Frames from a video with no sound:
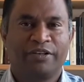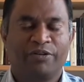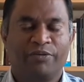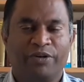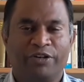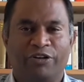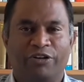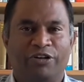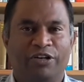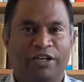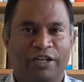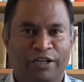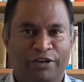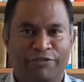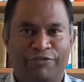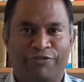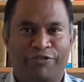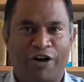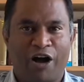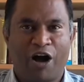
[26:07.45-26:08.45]
We don't
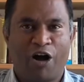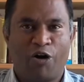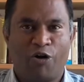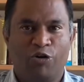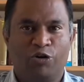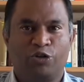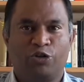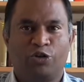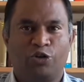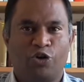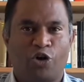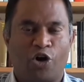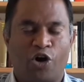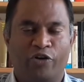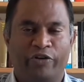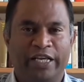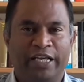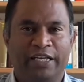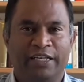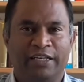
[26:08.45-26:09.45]
live for our own
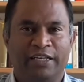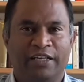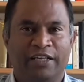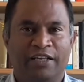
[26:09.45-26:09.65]
glory.